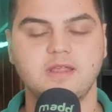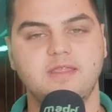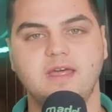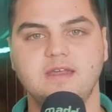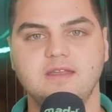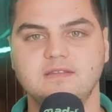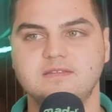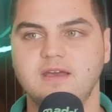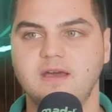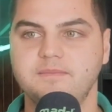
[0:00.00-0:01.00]
then it
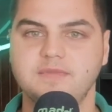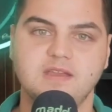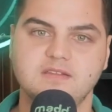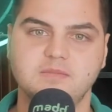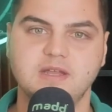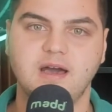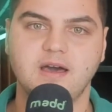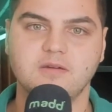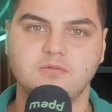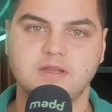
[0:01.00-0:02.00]
is a bit
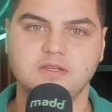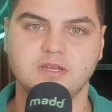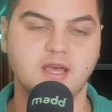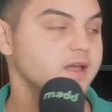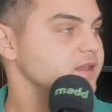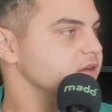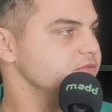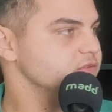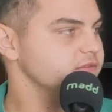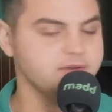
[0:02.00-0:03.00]
harder when you can't get a
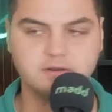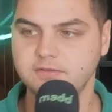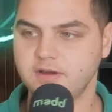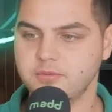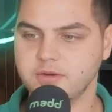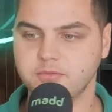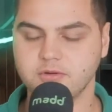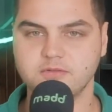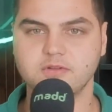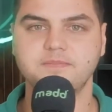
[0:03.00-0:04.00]
fully verified
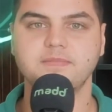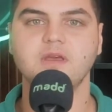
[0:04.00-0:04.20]
pre-approval.